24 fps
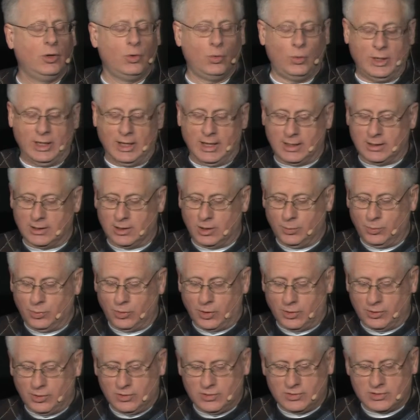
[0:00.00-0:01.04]
We eat their
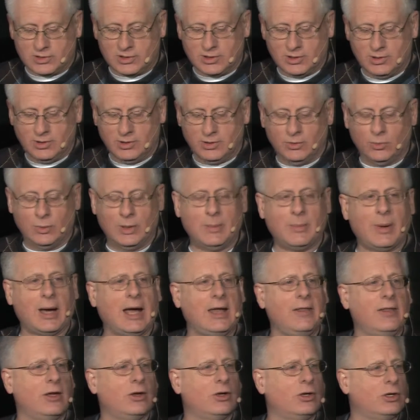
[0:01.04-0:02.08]
produce, we
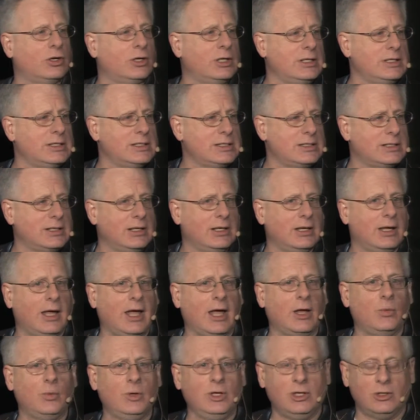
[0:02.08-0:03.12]
buy their goods,
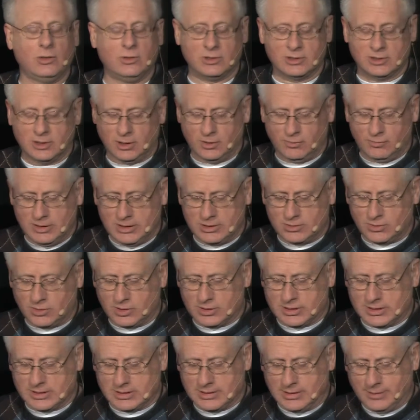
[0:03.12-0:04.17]
and we use their
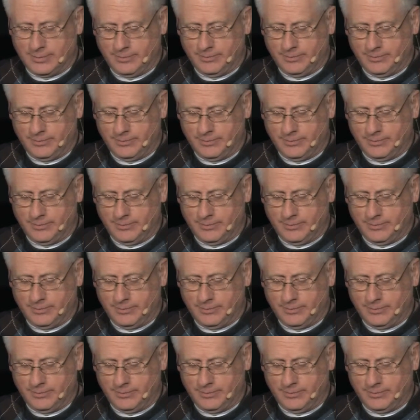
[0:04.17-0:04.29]
resources.